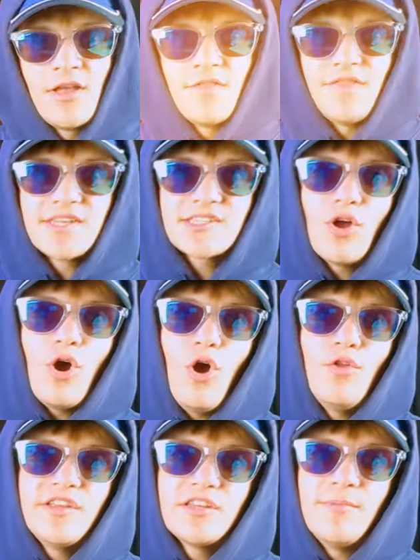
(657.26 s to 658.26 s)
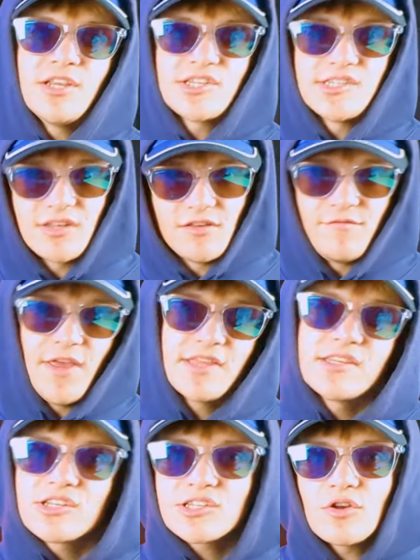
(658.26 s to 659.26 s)
This not only diminishes the
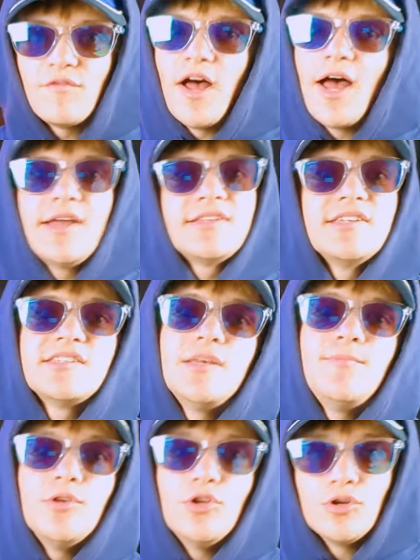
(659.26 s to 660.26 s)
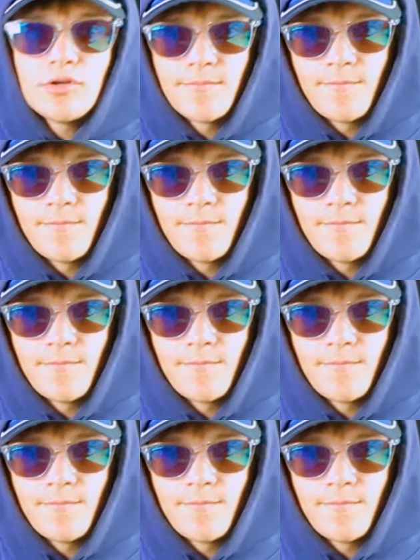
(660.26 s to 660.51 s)
advantages of higher tier C P U,